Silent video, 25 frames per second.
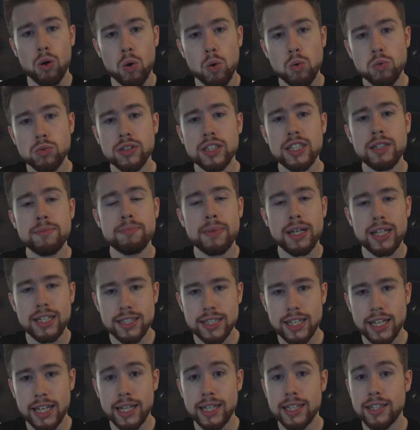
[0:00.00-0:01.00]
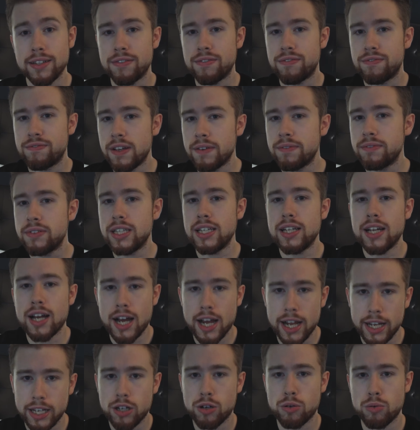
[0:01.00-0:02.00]
only maintain 50
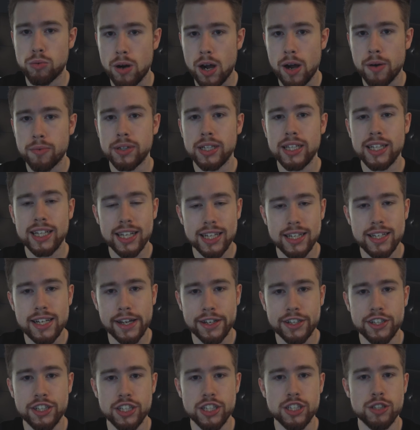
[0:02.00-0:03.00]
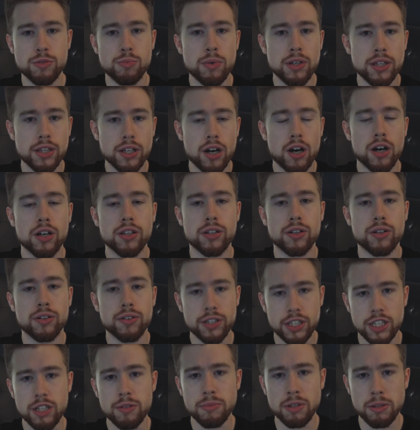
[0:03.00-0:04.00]
high quality connections with other
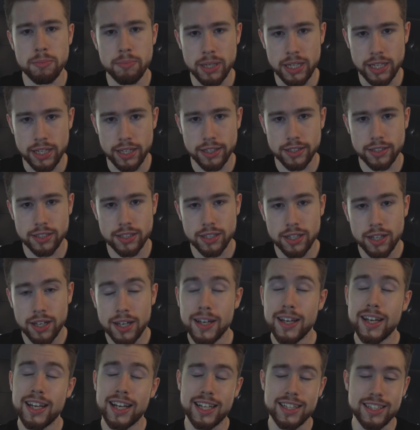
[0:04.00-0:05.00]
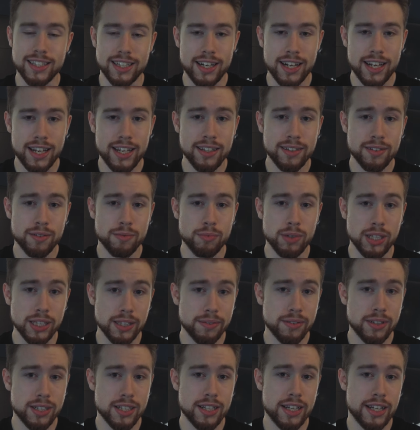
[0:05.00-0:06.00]
human beings. And today we
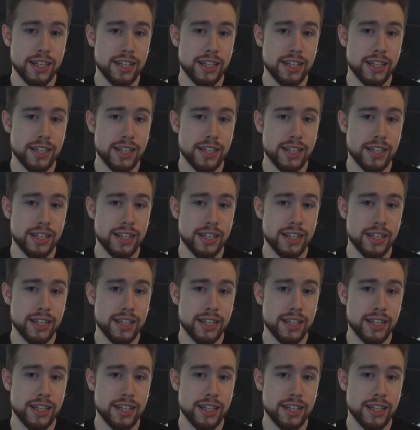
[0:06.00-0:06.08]
live in an